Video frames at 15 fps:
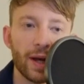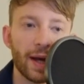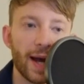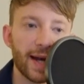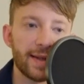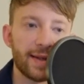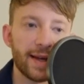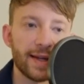
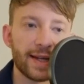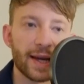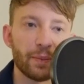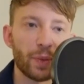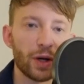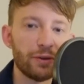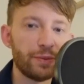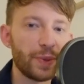and they can
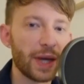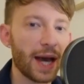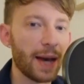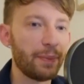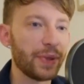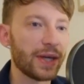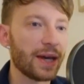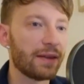both be
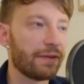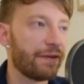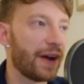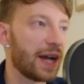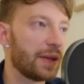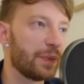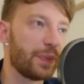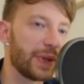happy and
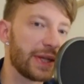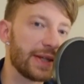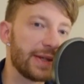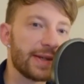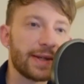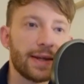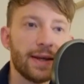find peace.